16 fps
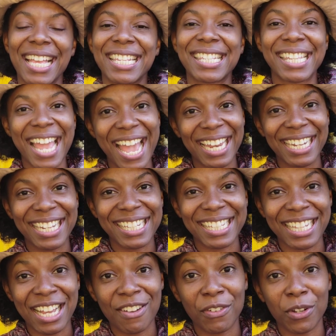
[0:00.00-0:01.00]

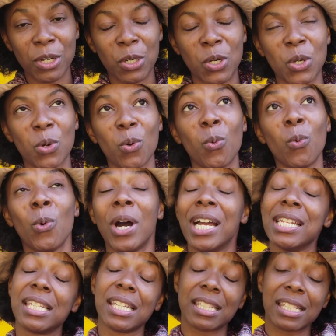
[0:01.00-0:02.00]
Sadness level
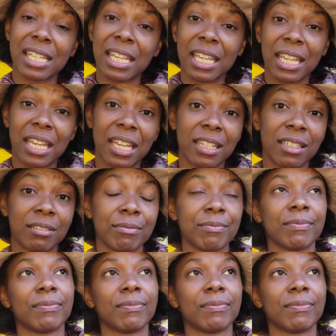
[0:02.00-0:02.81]
1 to 10.